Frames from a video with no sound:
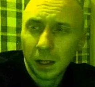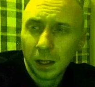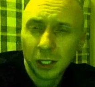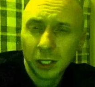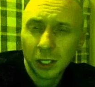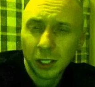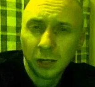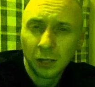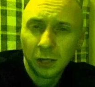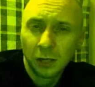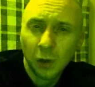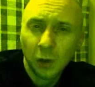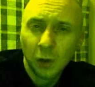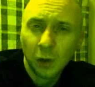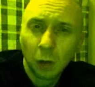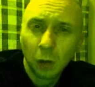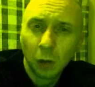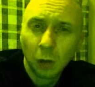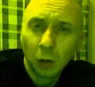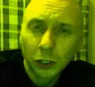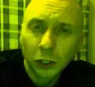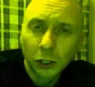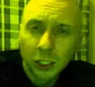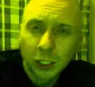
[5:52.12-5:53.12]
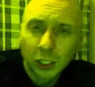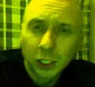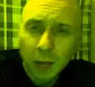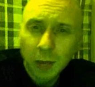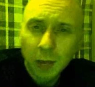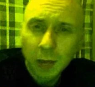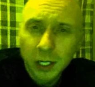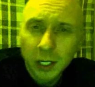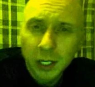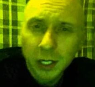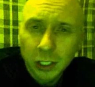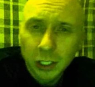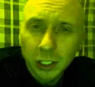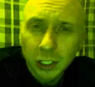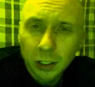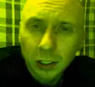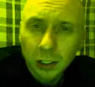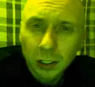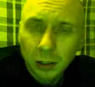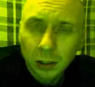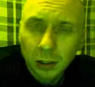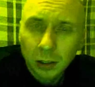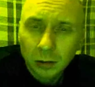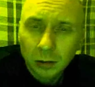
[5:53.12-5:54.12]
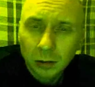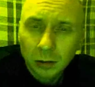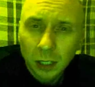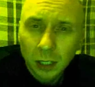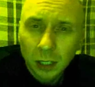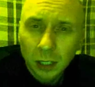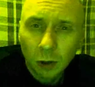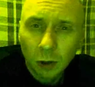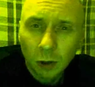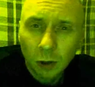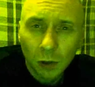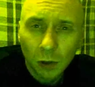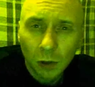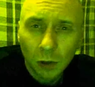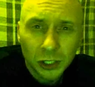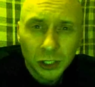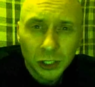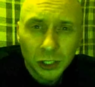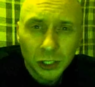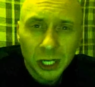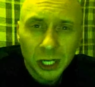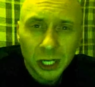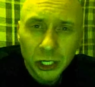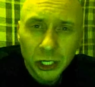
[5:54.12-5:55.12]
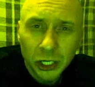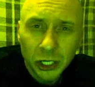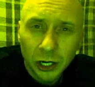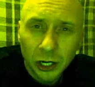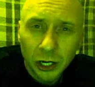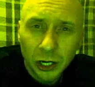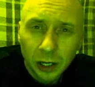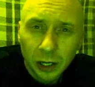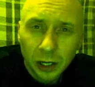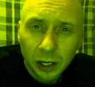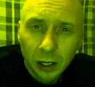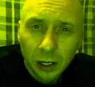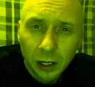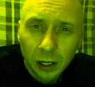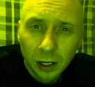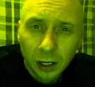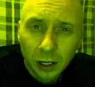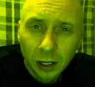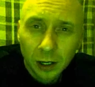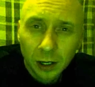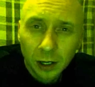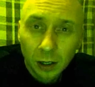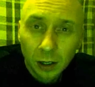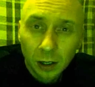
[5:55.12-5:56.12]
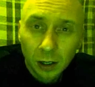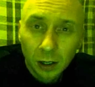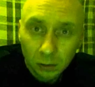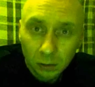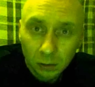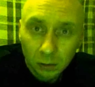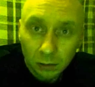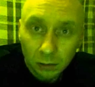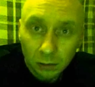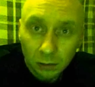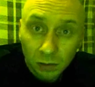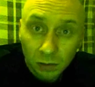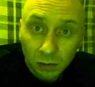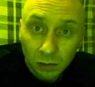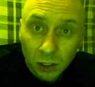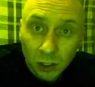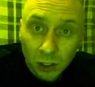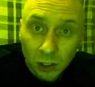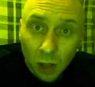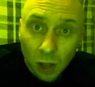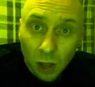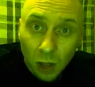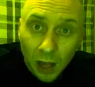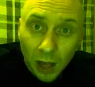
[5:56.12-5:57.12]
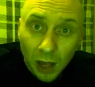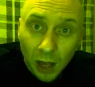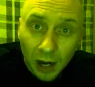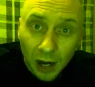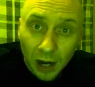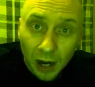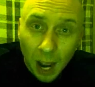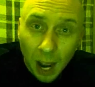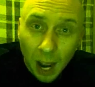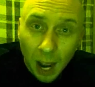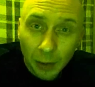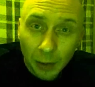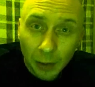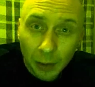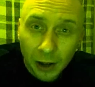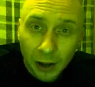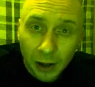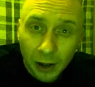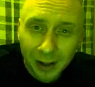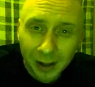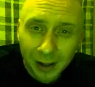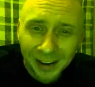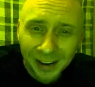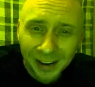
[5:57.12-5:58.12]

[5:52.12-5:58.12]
you've seen the film Lost in Space, and you've got the sedition. Things like that going to happen.